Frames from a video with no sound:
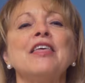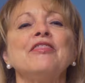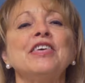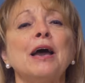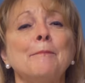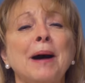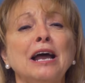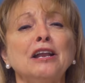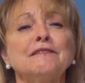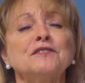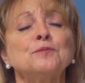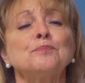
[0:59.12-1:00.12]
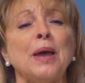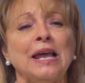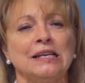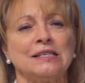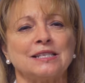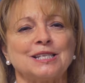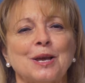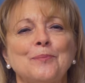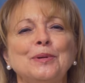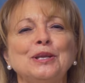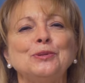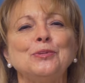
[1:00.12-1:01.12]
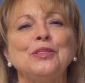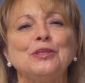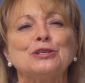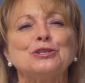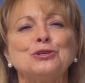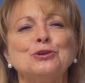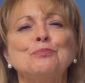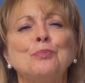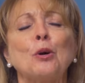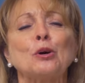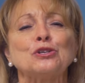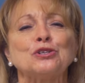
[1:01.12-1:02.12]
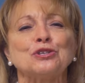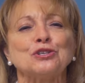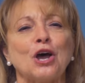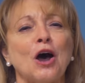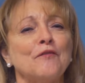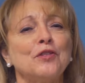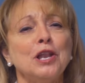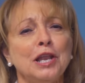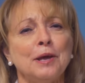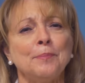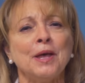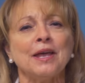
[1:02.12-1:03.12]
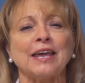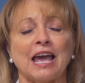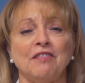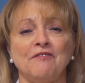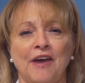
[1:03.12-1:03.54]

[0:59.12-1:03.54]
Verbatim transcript: The amount of space between the two portions of the lip can